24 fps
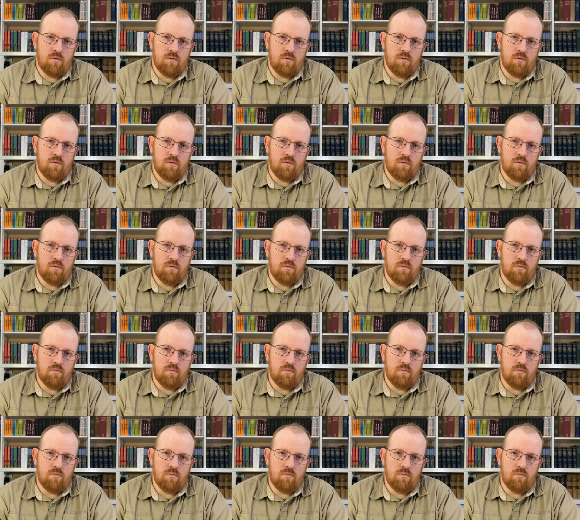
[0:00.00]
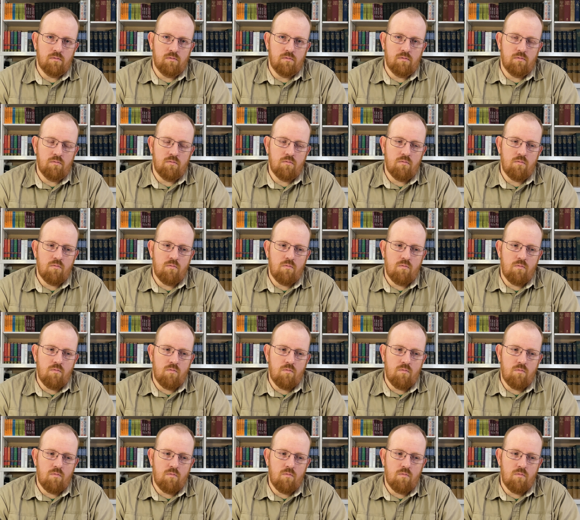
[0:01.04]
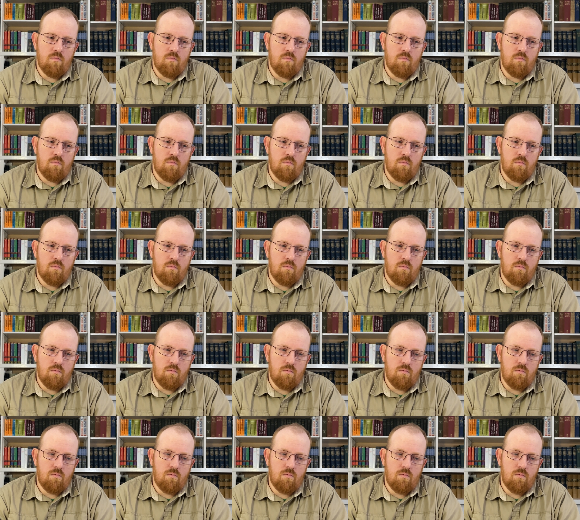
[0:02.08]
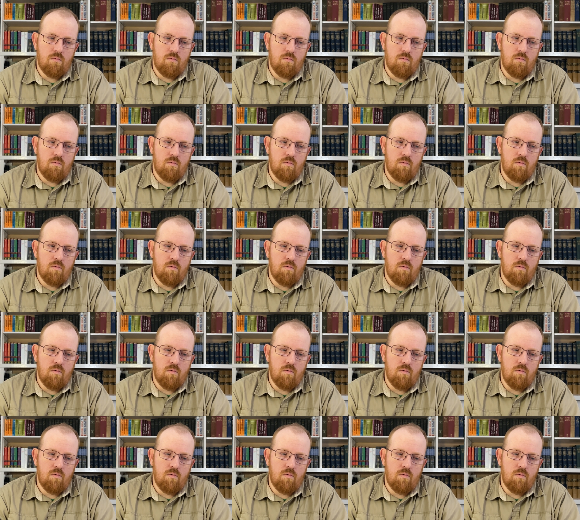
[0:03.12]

(silence)